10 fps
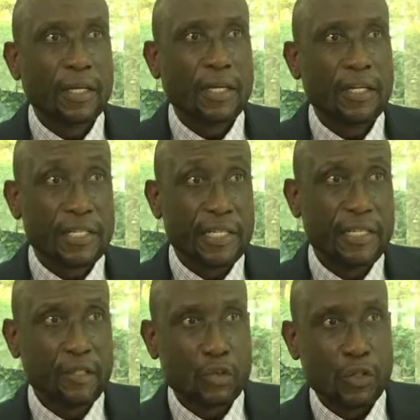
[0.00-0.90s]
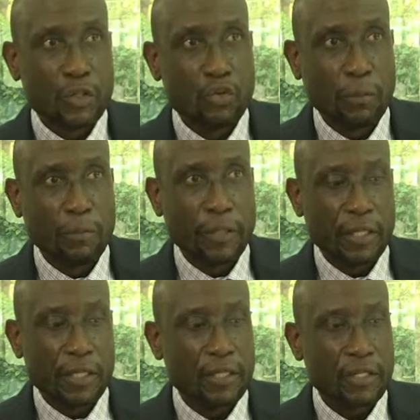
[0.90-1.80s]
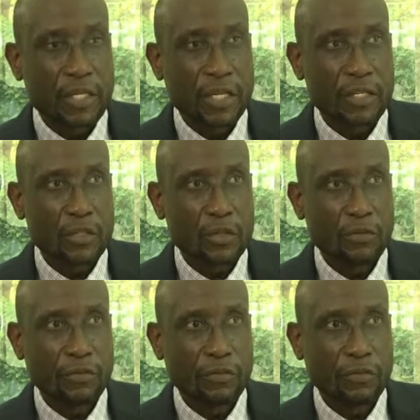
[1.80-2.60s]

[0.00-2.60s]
is leading to the drop in the shares of